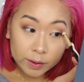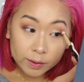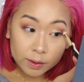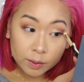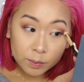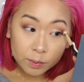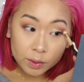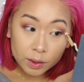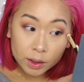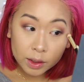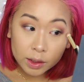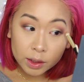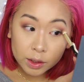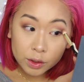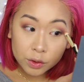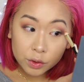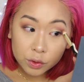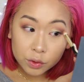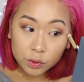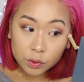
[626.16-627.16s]

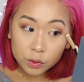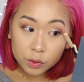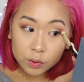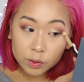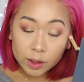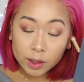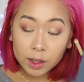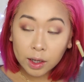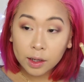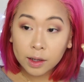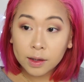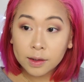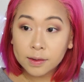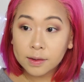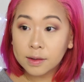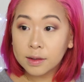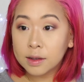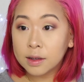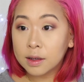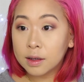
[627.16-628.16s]
completely true, and I can
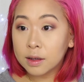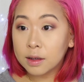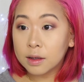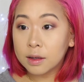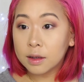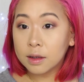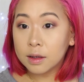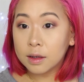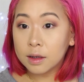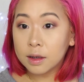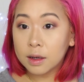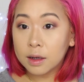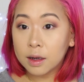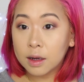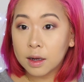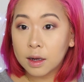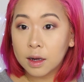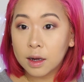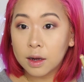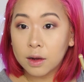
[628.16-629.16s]
see
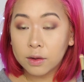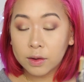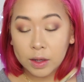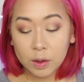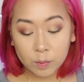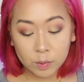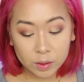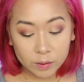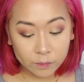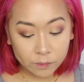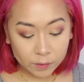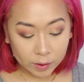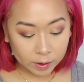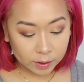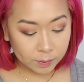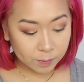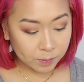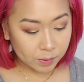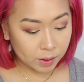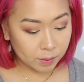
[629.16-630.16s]
how that would
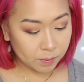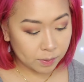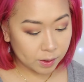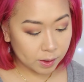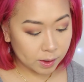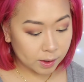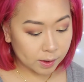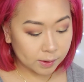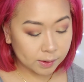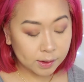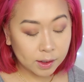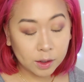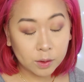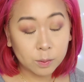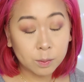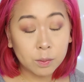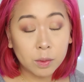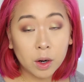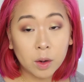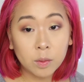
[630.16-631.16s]
affect me because I
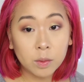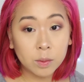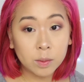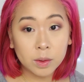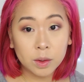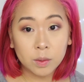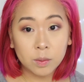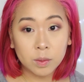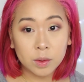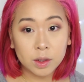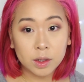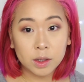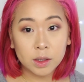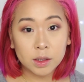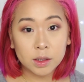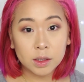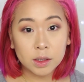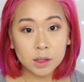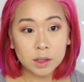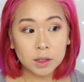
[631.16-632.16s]
probably wouldn't
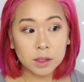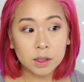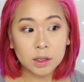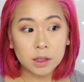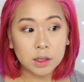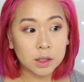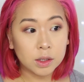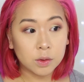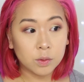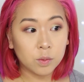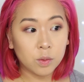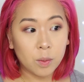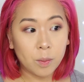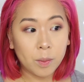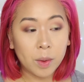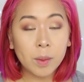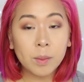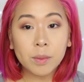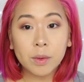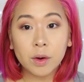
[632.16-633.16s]

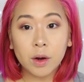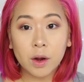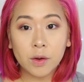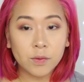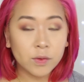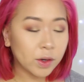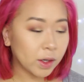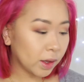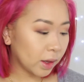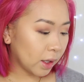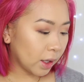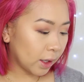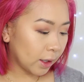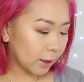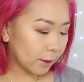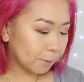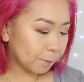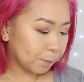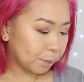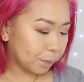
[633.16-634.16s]
remember
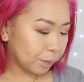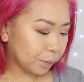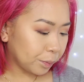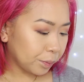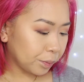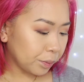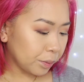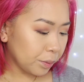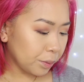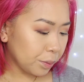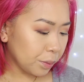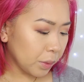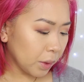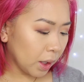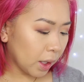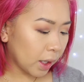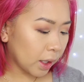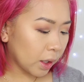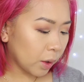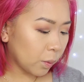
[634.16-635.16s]
everything.
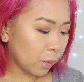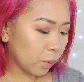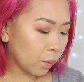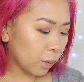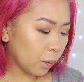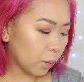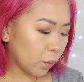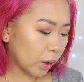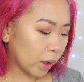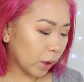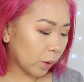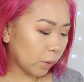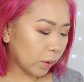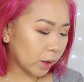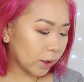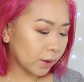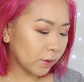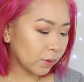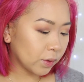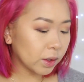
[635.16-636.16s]
And what I
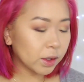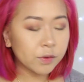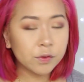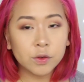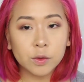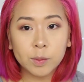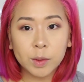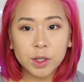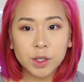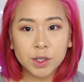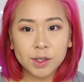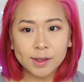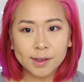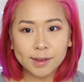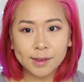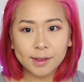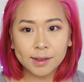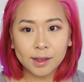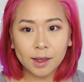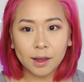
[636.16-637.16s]
want is for the information
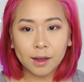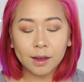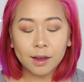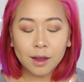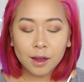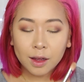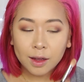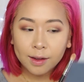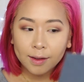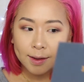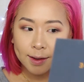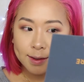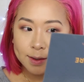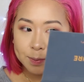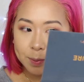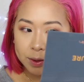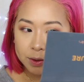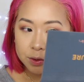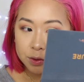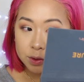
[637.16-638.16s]
to stick,
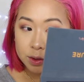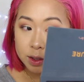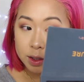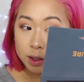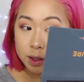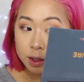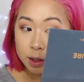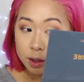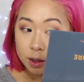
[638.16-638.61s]
especially.